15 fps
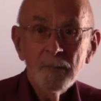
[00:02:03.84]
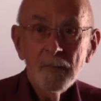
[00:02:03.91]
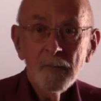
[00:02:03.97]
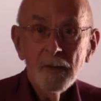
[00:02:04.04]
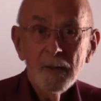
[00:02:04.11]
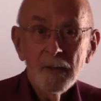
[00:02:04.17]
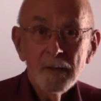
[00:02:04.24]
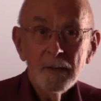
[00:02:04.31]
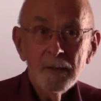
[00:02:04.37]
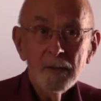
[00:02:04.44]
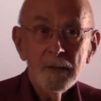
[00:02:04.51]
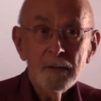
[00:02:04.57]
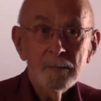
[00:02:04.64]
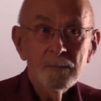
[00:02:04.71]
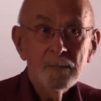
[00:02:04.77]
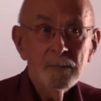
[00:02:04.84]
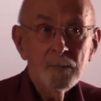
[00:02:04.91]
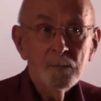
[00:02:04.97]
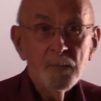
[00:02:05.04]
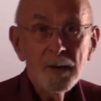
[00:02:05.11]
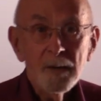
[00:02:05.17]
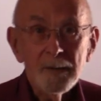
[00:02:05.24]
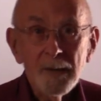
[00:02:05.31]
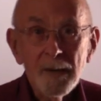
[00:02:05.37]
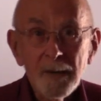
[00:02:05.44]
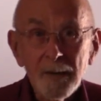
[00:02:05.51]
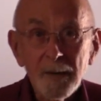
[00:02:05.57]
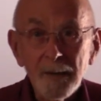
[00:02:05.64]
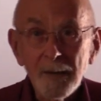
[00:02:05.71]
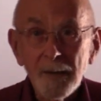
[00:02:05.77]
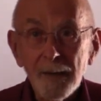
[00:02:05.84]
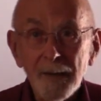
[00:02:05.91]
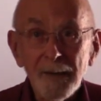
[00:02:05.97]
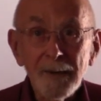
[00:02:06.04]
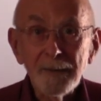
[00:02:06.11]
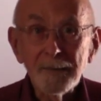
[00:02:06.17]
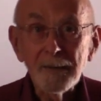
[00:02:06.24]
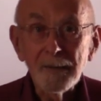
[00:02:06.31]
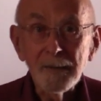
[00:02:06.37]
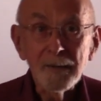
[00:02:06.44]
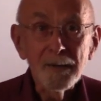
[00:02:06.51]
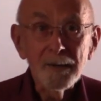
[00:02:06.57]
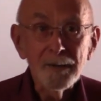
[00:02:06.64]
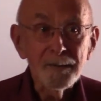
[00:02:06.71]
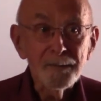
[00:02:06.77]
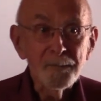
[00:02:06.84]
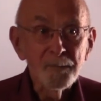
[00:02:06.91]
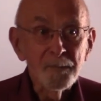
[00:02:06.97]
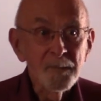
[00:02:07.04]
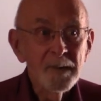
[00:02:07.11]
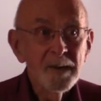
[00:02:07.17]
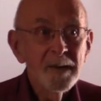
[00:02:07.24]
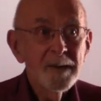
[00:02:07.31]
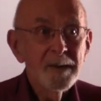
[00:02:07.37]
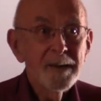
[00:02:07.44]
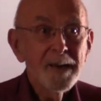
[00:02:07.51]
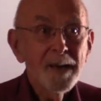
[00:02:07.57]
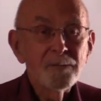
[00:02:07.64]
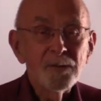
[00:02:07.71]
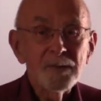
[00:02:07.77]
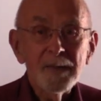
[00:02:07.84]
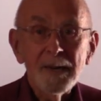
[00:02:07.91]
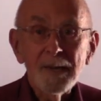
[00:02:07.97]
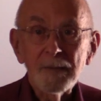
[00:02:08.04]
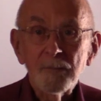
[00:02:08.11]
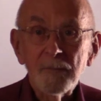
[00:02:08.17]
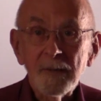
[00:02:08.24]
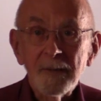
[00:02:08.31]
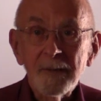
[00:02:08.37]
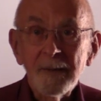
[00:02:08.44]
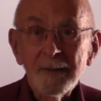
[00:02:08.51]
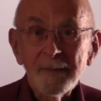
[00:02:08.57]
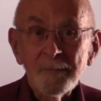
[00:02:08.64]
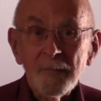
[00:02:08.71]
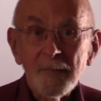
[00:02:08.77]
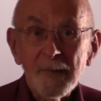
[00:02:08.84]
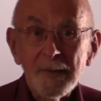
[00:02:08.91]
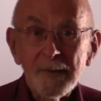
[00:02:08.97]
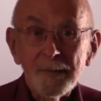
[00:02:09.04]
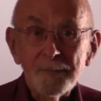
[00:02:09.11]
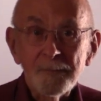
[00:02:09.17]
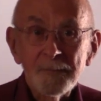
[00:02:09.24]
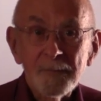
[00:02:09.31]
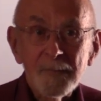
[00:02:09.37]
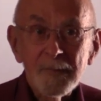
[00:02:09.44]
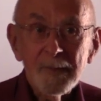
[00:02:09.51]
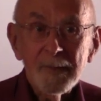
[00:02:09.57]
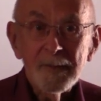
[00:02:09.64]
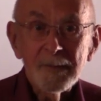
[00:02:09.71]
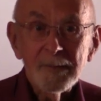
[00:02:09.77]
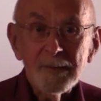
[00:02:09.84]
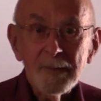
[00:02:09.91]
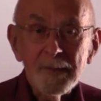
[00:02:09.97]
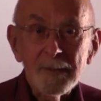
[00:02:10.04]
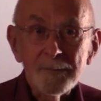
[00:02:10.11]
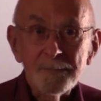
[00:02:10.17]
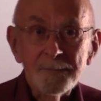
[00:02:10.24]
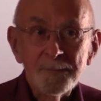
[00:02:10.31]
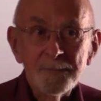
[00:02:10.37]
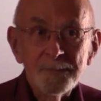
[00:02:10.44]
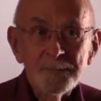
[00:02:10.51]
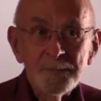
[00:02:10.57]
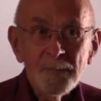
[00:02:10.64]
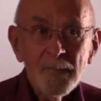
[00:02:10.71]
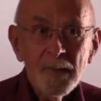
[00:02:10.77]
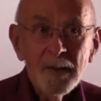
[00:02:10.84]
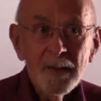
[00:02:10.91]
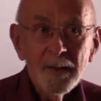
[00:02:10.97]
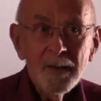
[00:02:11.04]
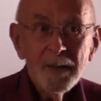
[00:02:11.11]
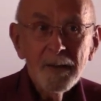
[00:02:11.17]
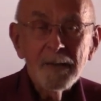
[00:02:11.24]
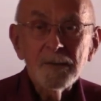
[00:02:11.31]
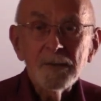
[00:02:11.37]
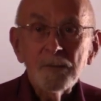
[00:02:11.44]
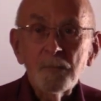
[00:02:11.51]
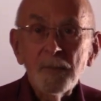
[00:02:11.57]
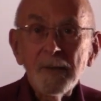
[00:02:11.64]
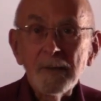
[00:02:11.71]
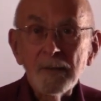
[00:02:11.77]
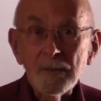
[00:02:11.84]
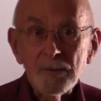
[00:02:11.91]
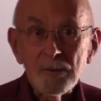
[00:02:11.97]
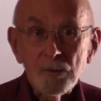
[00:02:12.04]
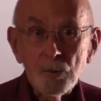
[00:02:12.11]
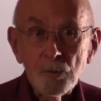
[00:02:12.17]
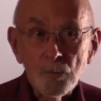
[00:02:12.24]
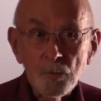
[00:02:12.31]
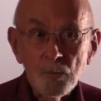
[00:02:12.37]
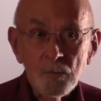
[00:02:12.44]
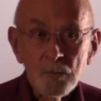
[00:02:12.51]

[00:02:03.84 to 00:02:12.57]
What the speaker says: And parenthetically, I'll add as a little advertisement, it spins too.